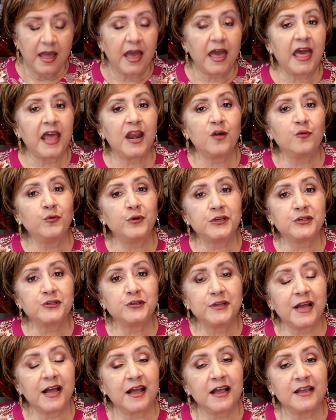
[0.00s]
and I wish you
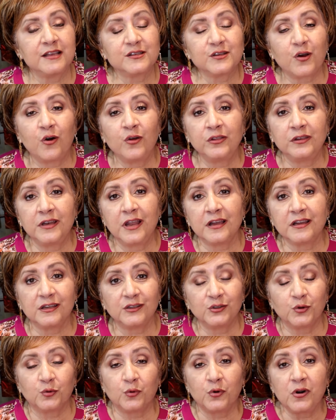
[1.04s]
guys all the luck in
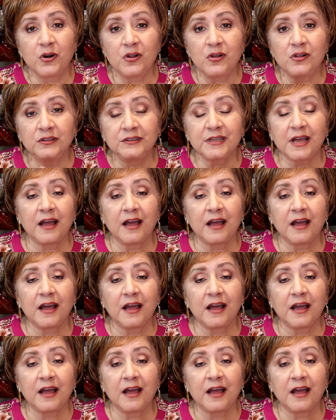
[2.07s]
the world.